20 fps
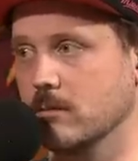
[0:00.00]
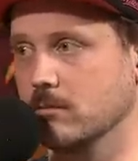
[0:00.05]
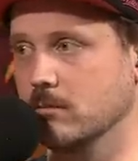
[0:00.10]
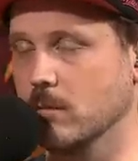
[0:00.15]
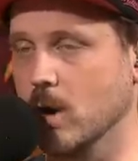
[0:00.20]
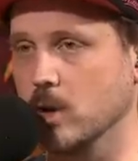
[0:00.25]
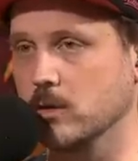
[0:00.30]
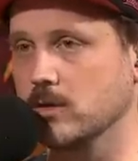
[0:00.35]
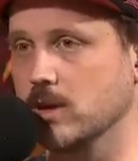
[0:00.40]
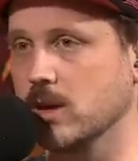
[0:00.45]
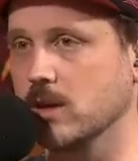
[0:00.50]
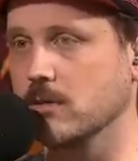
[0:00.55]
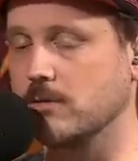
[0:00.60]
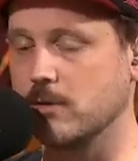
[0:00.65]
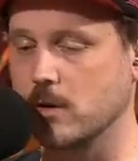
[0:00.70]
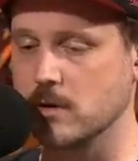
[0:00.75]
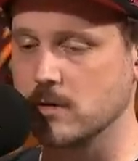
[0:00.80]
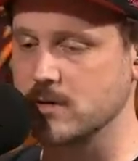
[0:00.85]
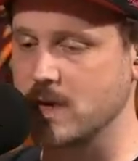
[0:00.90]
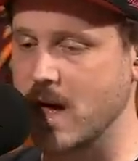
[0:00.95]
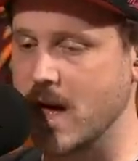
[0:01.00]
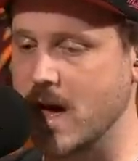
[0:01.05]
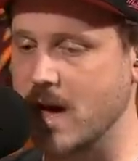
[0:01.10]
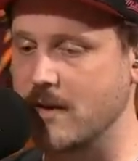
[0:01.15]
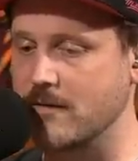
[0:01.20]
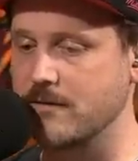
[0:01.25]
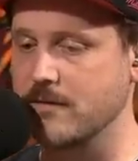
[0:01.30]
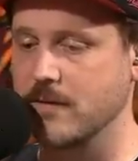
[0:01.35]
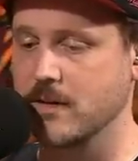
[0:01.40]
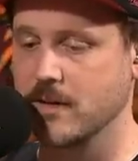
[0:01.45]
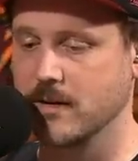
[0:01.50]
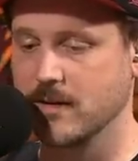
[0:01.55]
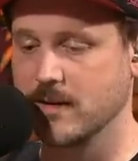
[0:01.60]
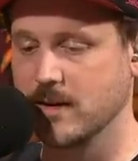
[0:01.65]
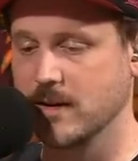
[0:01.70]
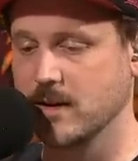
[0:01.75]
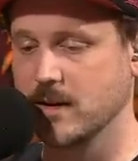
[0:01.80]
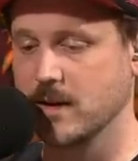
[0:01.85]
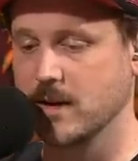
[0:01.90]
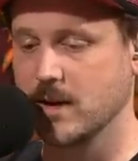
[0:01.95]
mostly in the first half.
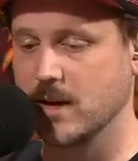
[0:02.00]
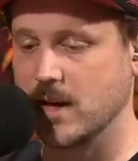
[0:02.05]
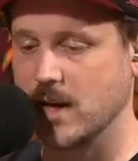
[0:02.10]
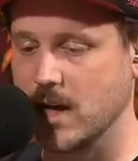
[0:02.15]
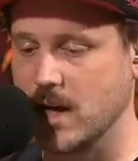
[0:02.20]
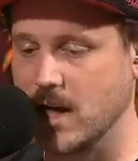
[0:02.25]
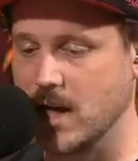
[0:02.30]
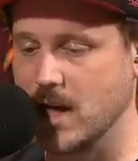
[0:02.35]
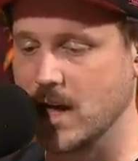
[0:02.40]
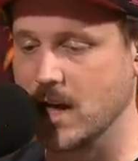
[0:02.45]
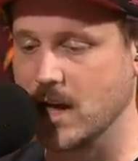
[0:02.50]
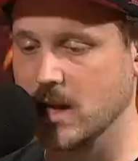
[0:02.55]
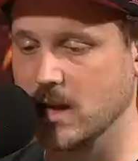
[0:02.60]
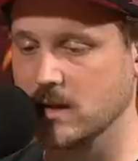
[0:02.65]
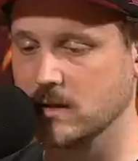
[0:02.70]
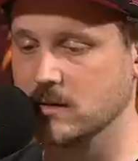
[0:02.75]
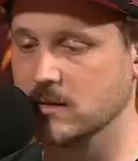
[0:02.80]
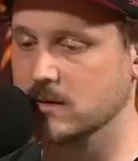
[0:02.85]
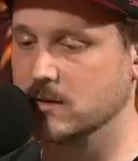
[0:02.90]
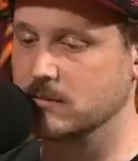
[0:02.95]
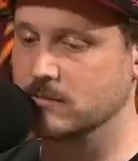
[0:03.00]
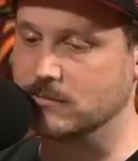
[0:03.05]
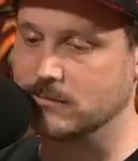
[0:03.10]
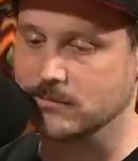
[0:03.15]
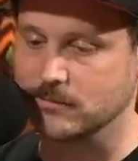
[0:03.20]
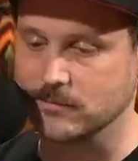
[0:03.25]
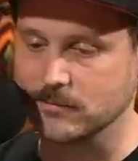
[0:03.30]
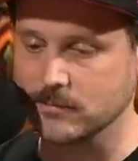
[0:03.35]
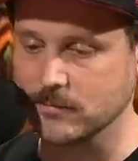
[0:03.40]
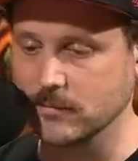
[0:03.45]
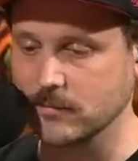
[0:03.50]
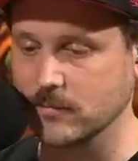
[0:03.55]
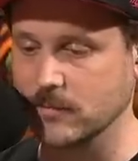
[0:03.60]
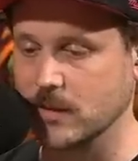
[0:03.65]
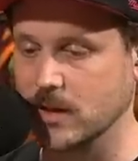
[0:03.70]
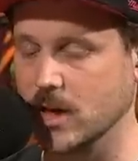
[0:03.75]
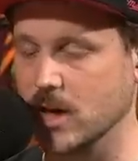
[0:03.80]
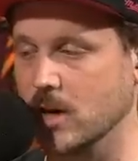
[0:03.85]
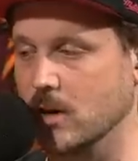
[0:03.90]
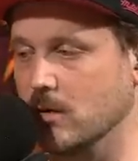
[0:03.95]
And,
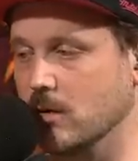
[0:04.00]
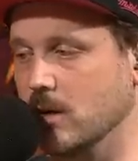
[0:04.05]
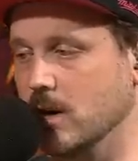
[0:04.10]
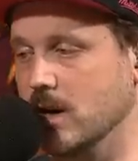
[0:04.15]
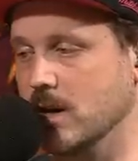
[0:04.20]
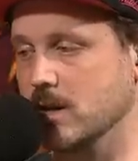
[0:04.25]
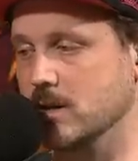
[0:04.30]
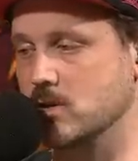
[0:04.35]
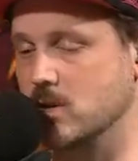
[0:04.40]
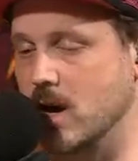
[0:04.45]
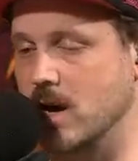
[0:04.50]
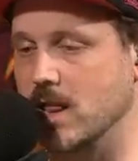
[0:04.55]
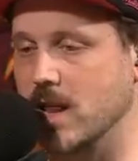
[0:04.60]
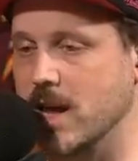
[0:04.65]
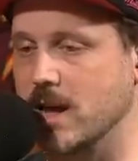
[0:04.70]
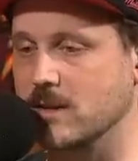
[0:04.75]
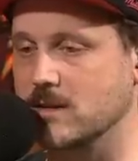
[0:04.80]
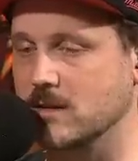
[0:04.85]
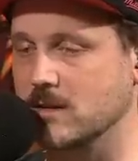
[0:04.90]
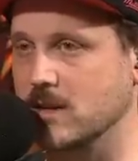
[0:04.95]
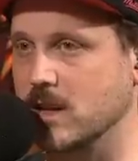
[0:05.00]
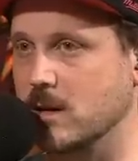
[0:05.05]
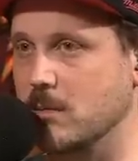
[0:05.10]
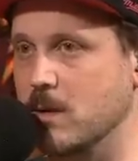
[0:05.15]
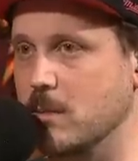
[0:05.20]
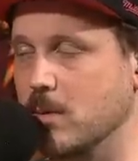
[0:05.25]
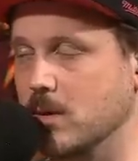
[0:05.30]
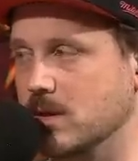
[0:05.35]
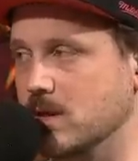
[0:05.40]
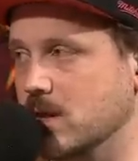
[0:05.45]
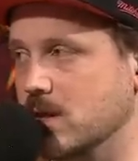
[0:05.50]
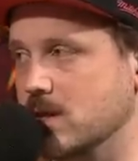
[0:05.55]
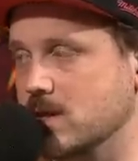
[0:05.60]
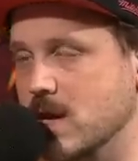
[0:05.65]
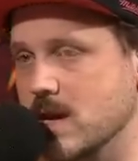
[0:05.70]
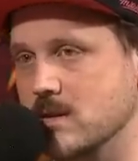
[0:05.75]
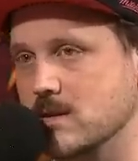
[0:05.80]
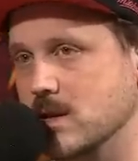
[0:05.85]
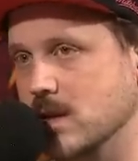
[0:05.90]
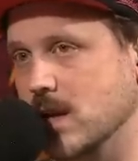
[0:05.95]
you know, Trey Lance is going to be put to the
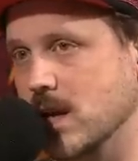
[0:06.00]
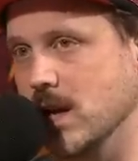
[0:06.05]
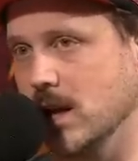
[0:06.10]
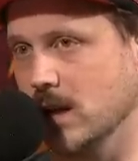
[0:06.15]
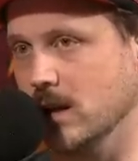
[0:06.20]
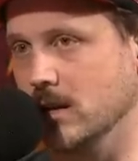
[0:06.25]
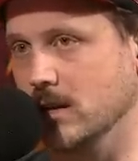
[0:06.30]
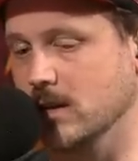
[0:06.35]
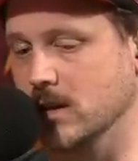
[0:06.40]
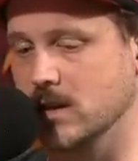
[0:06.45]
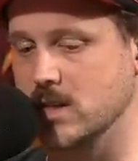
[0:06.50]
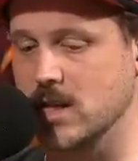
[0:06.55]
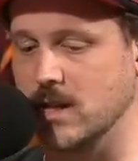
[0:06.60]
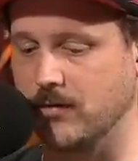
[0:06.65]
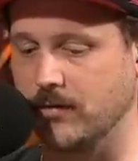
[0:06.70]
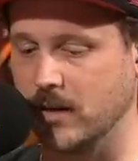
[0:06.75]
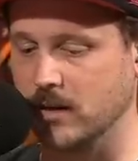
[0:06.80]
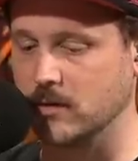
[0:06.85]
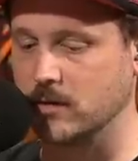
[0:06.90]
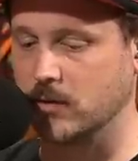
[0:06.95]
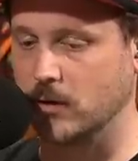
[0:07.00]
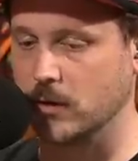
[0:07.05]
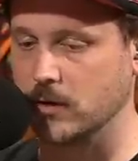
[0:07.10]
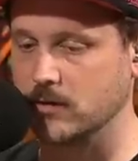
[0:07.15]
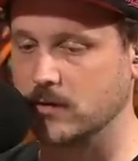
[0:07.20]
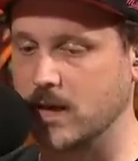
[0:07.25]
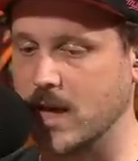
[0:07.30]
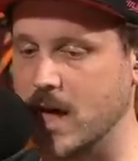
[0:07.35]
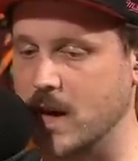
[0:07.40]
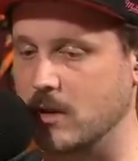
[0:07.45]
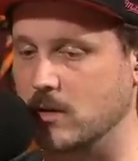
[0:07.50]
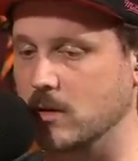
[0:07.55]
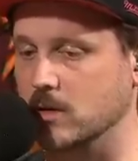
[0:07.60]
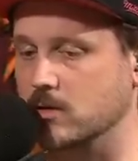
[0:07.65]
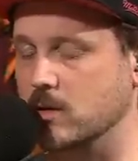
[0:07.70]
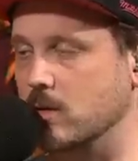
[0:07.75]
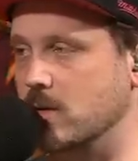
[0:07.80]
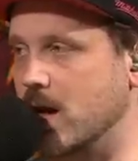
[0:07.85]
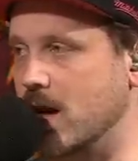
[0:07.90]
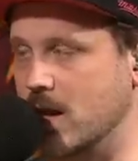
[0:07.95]
test again. The defense for Seattle
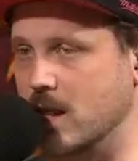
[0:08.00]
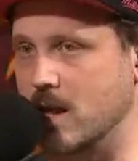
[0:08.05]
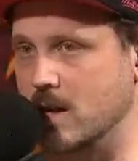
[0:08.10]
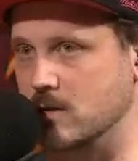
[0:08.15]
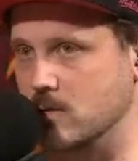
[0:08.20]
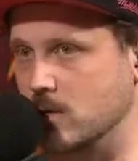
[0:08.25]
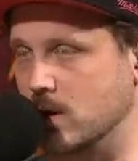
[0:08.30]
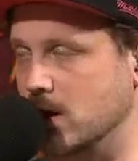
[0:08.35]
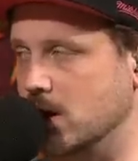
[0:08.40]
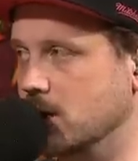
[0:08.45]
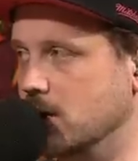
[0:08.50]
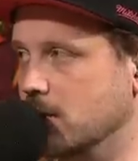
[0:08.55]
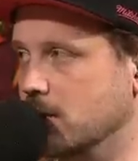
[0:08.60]
looked okay last week